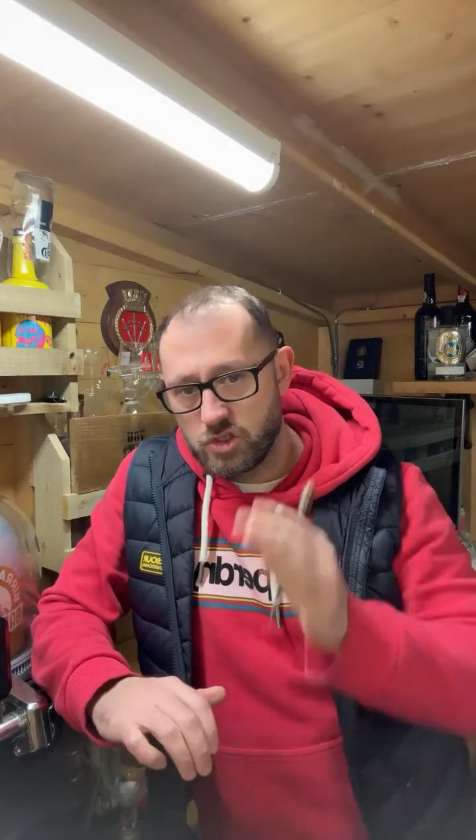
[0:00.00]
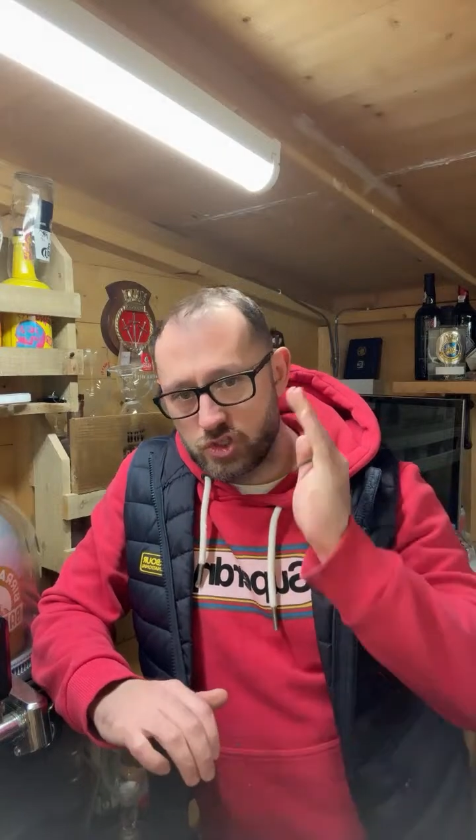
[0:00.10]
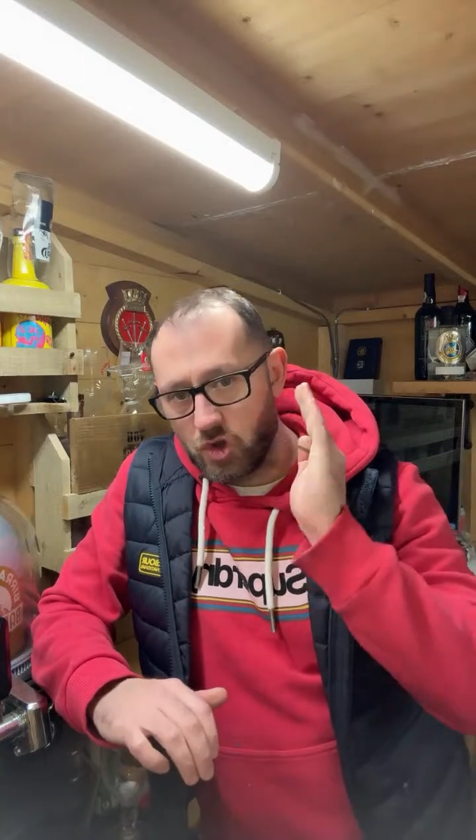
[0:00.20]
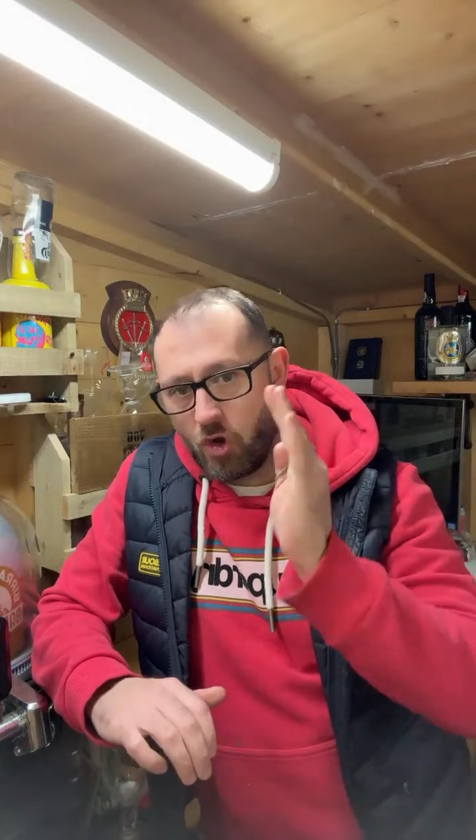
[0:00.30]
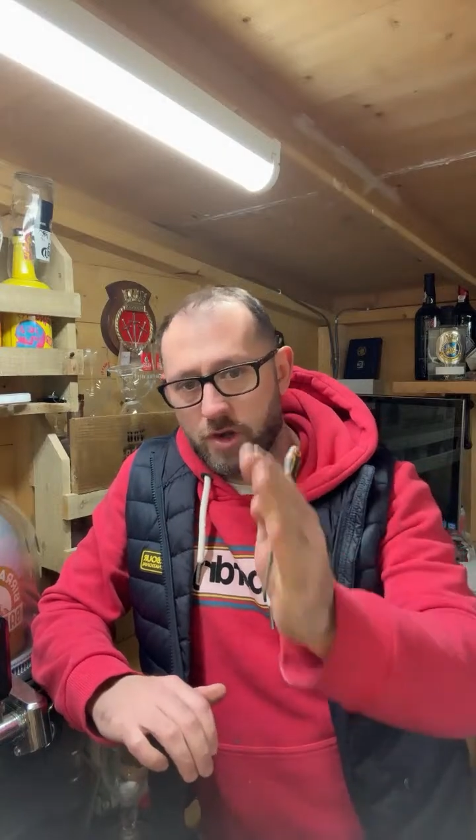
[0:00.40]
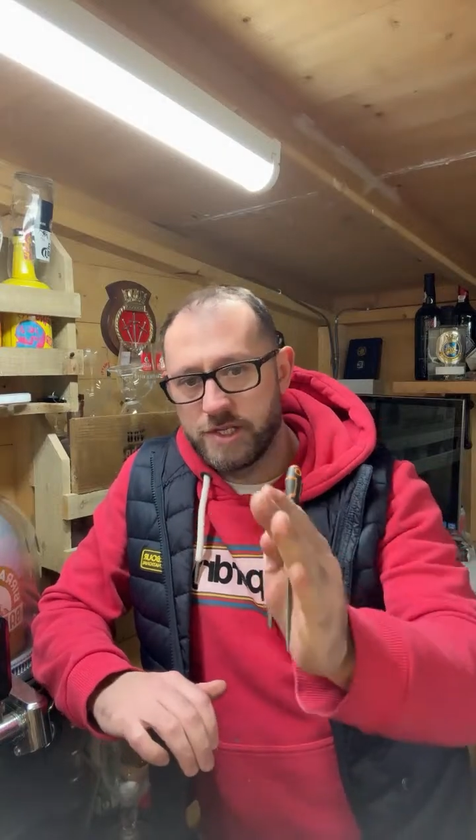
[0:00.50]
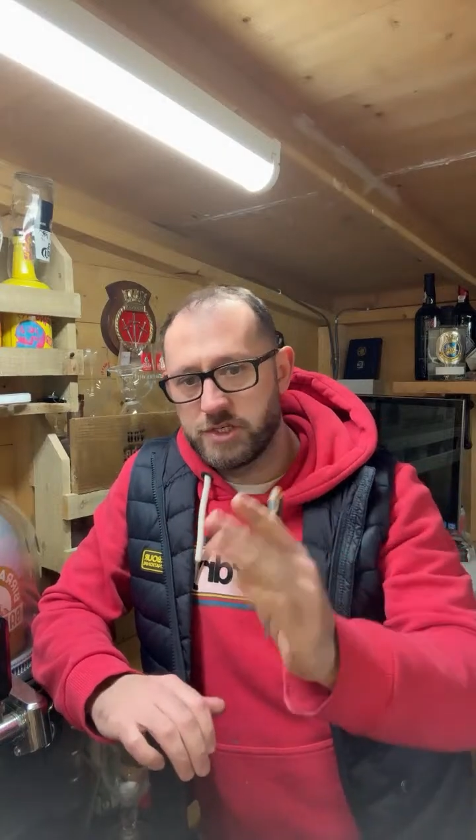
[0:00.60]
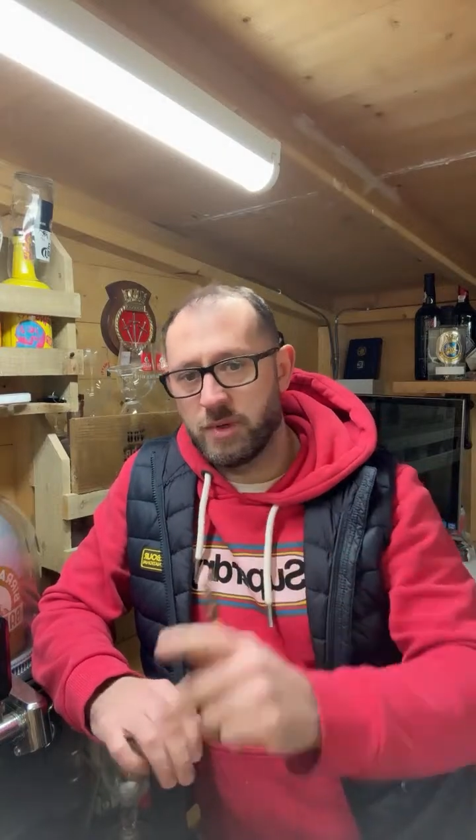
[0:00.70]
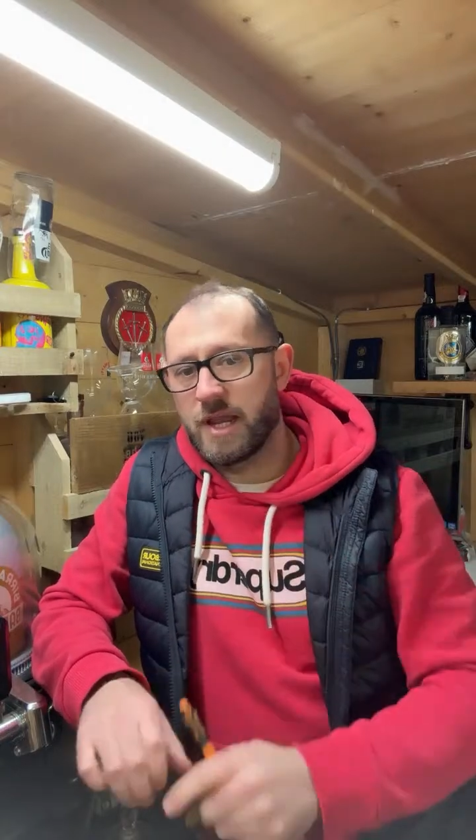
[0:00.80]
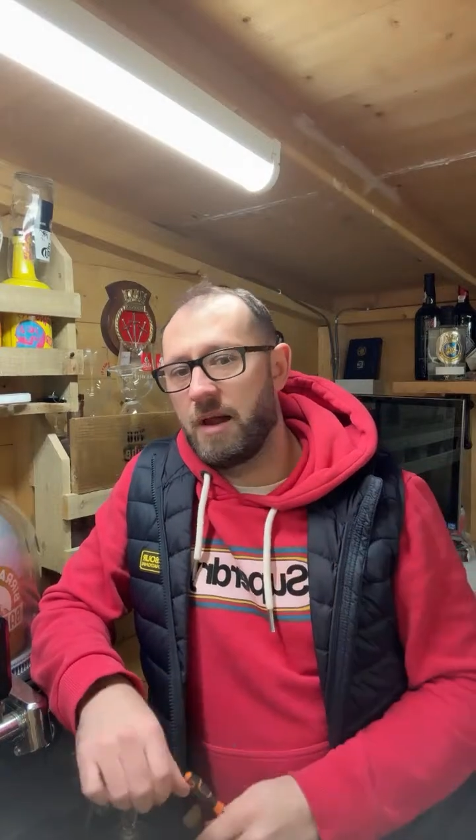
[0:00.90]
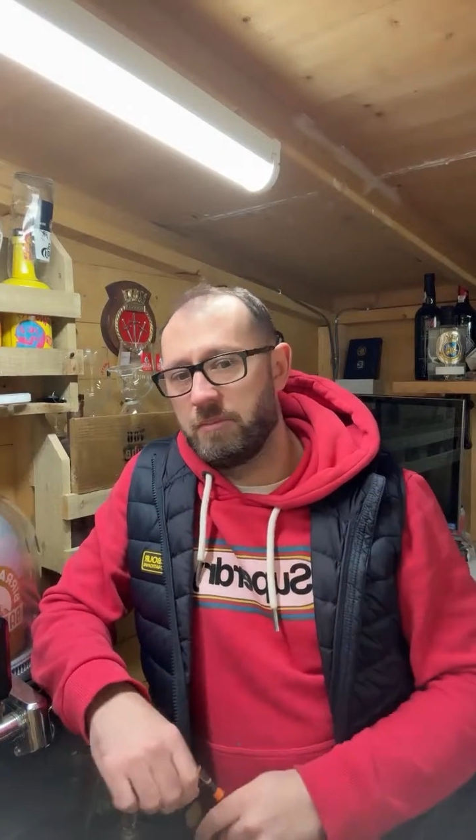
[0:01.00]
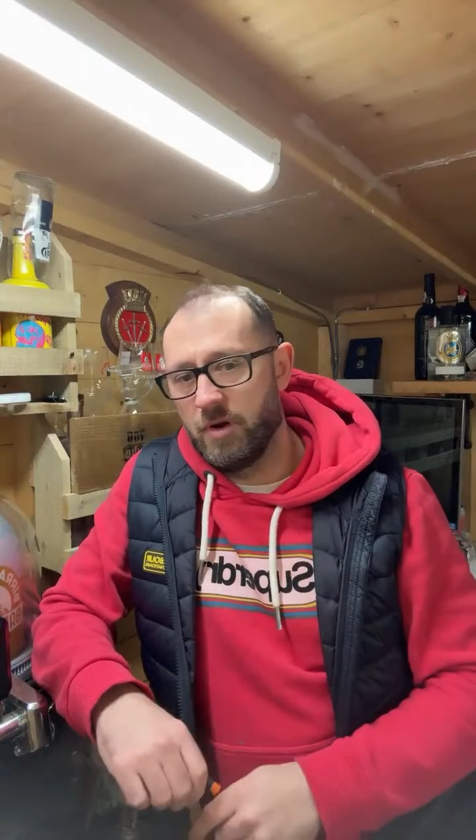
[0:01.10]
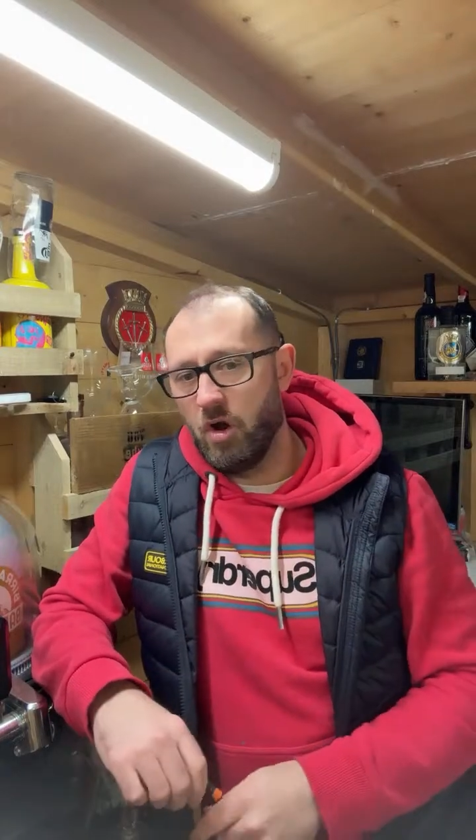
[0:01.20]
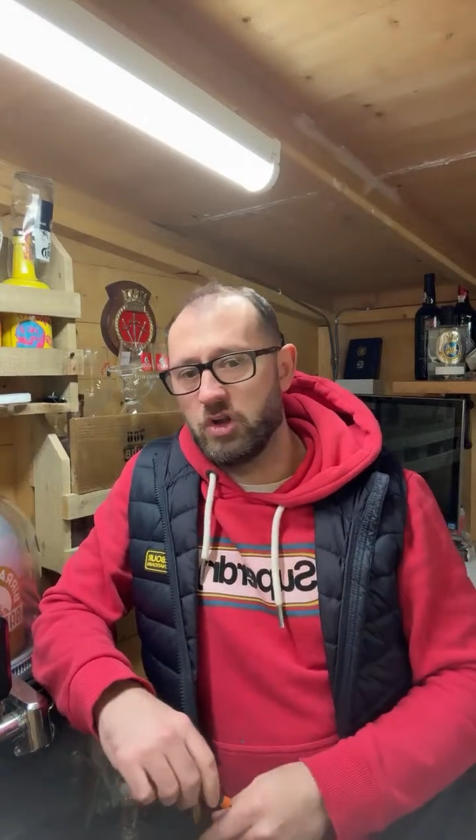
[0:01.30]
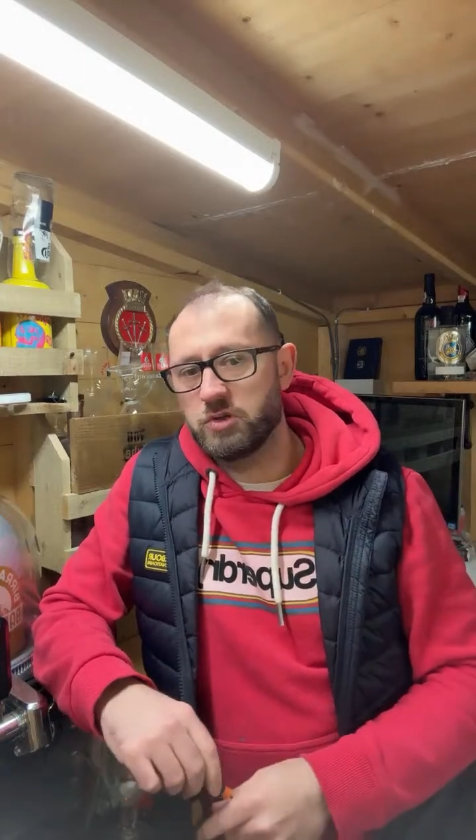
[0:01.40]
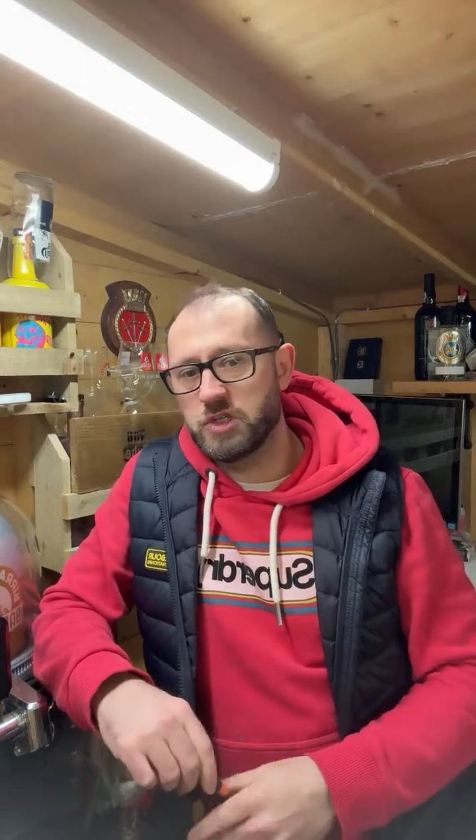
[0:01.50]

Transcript: talking to a camera, or do you want